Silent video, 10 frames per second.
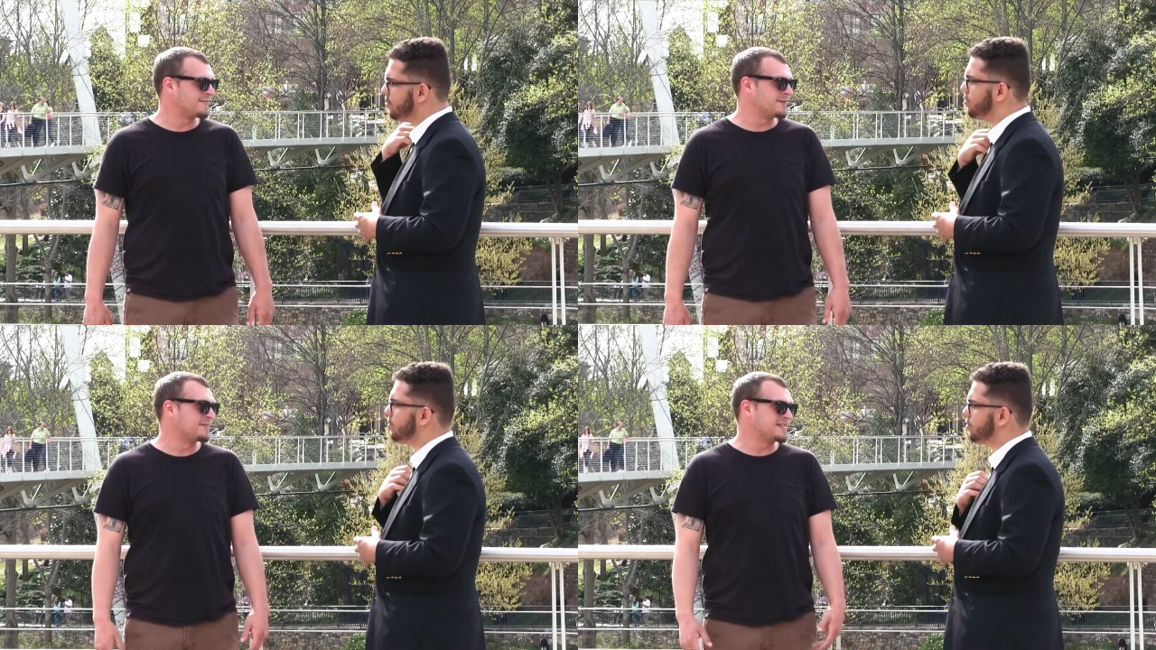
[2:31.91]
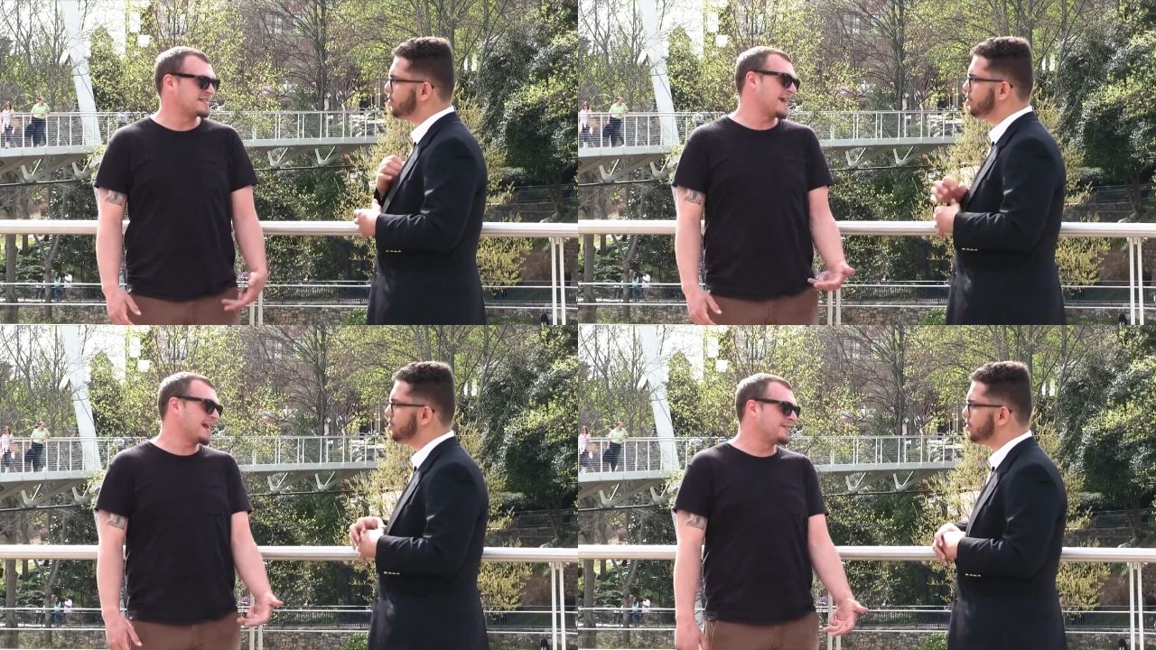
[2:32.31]
Speaker 1: If you're gonna be
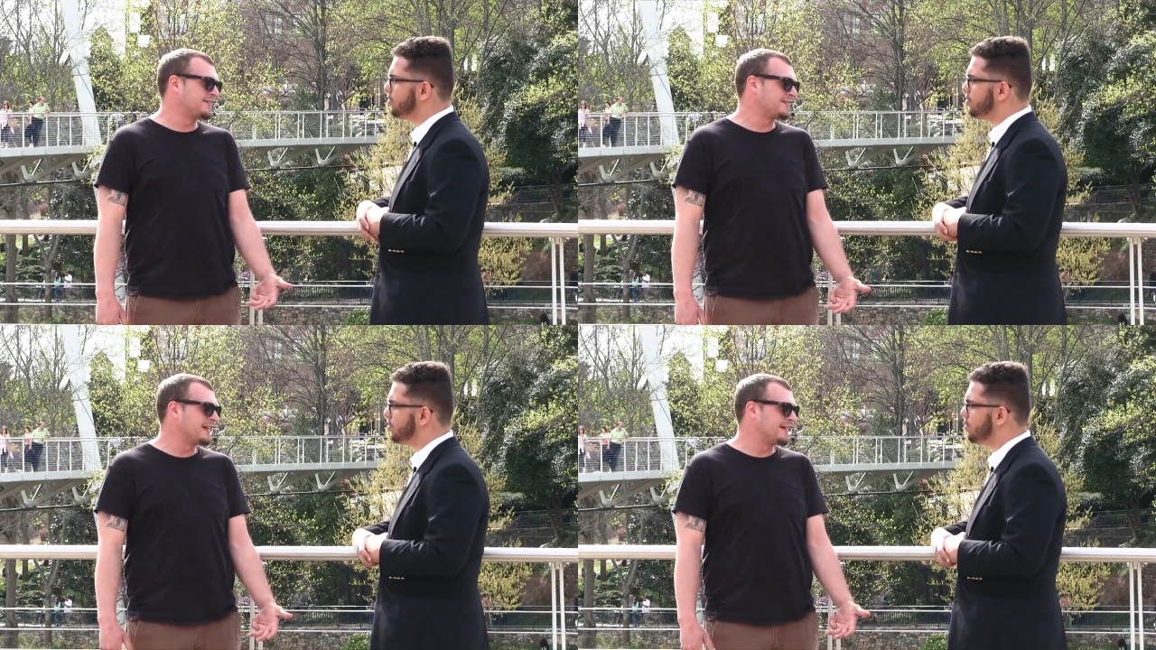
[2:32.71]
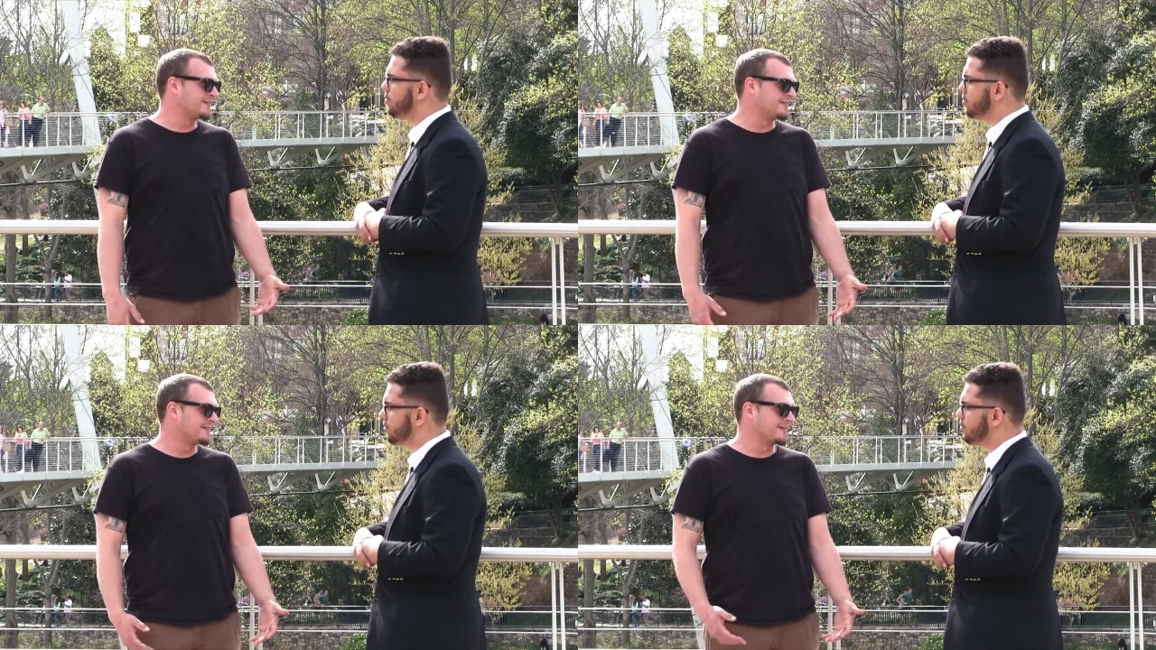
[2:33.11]
sad all day
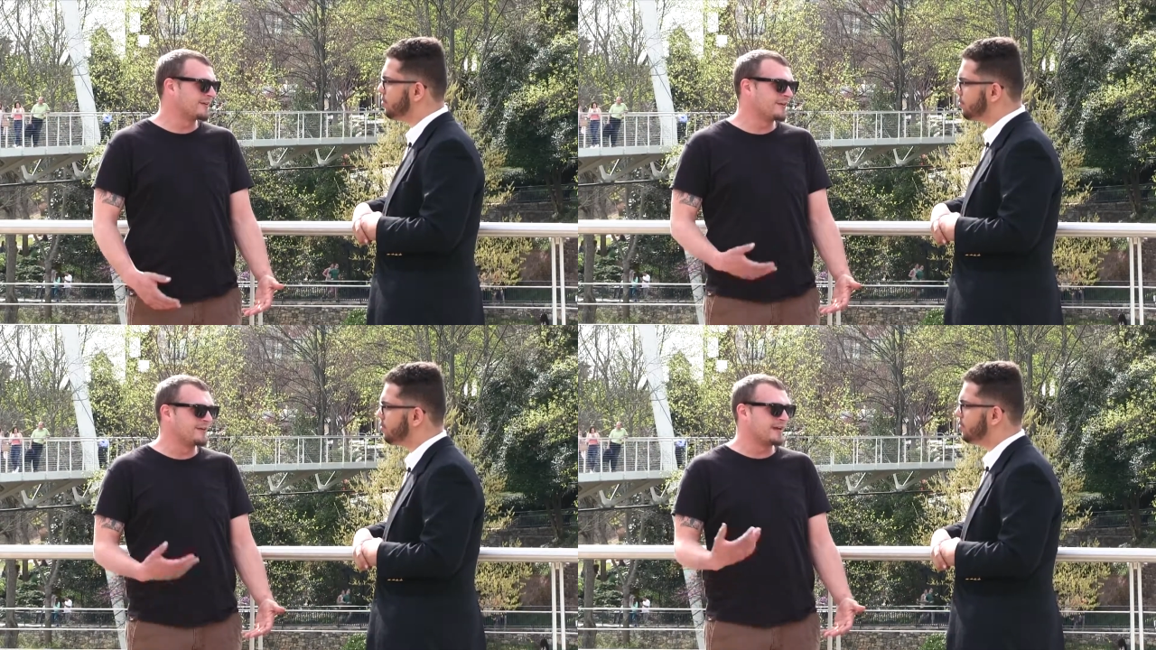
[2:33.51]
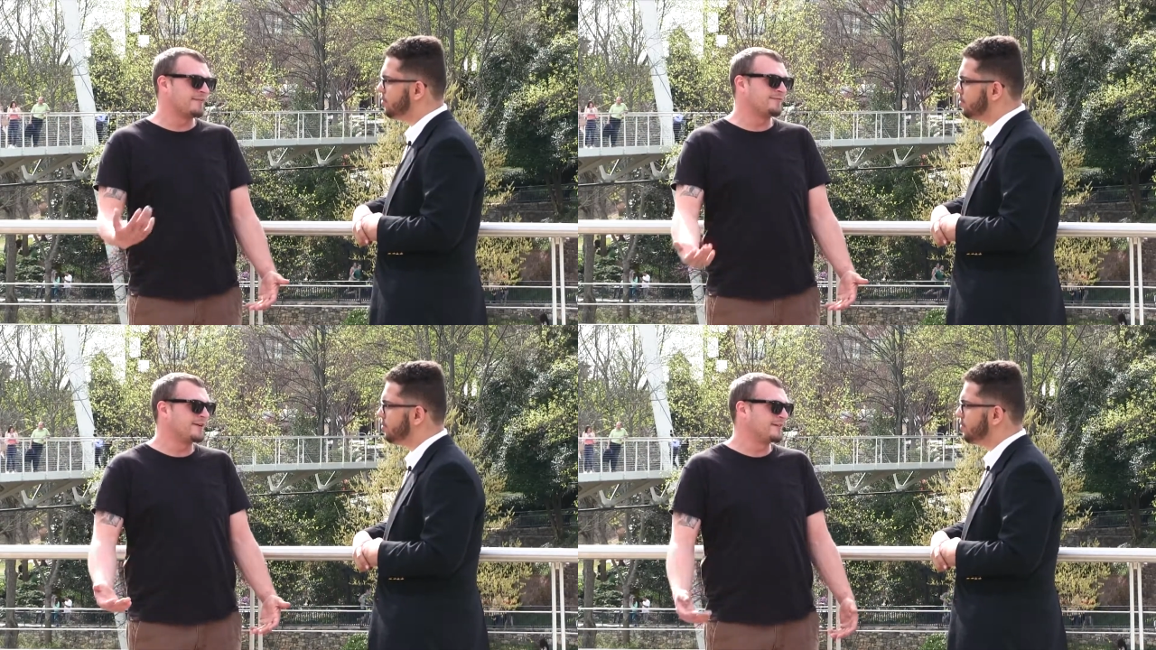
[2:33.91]
or you're gonna go out and
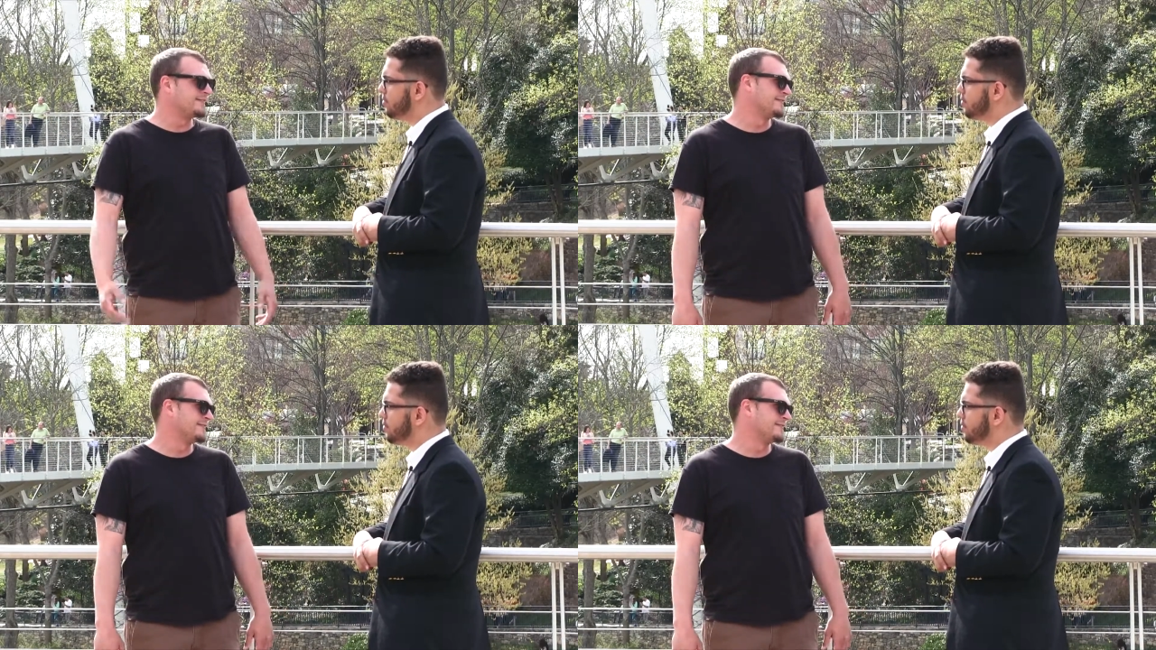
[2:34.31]
have fun.